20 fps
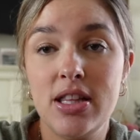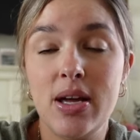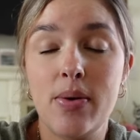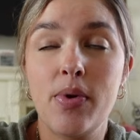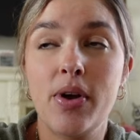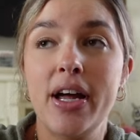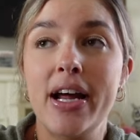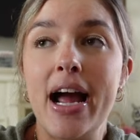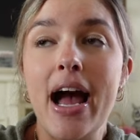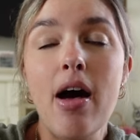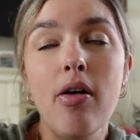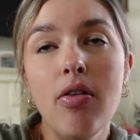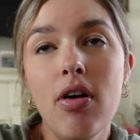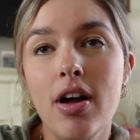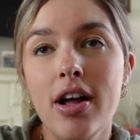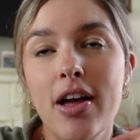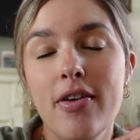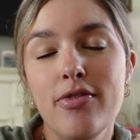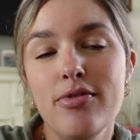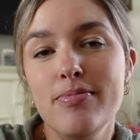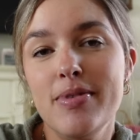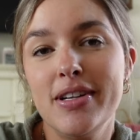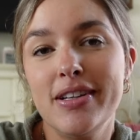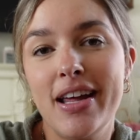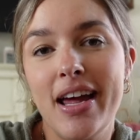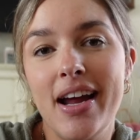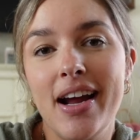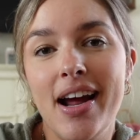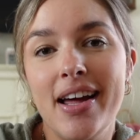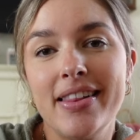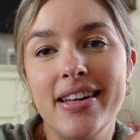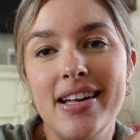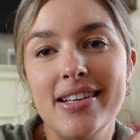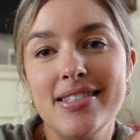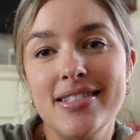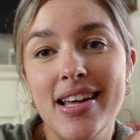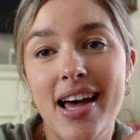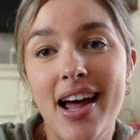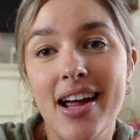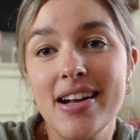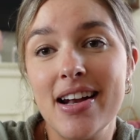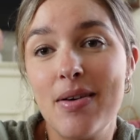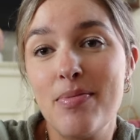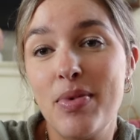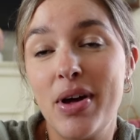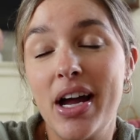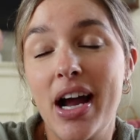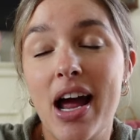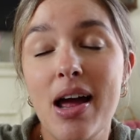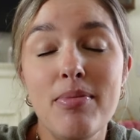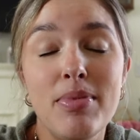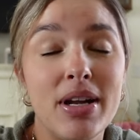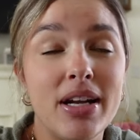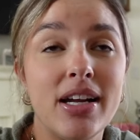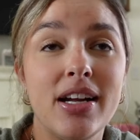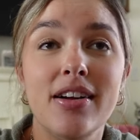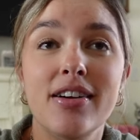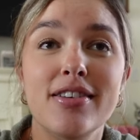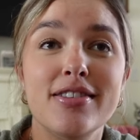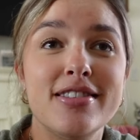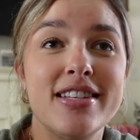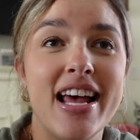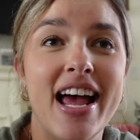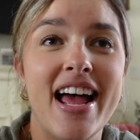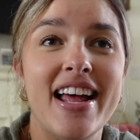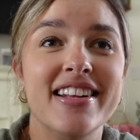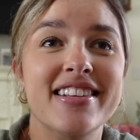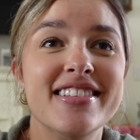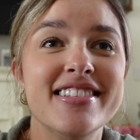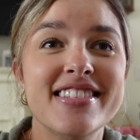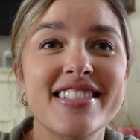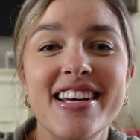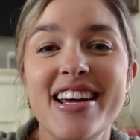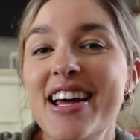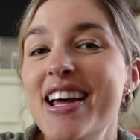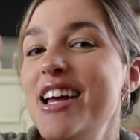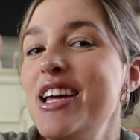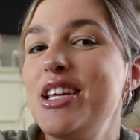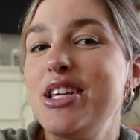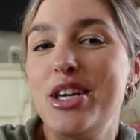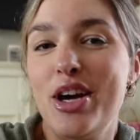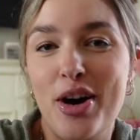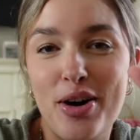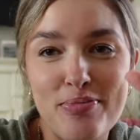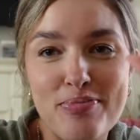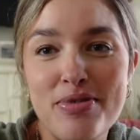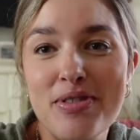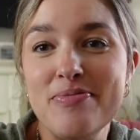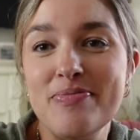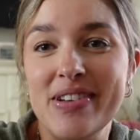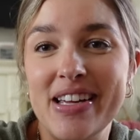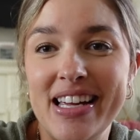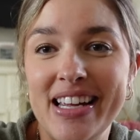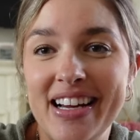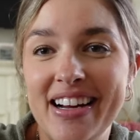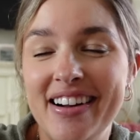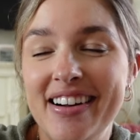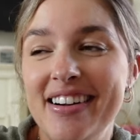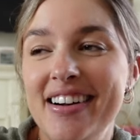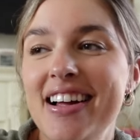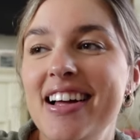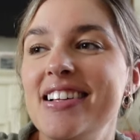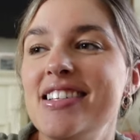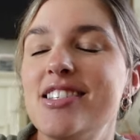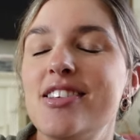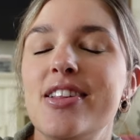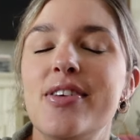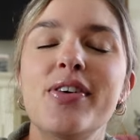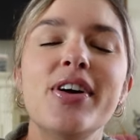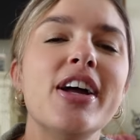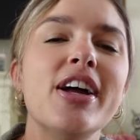They were like, How long have you been laying on that side? And I'm like, I've been here since y'all put me here. And so they were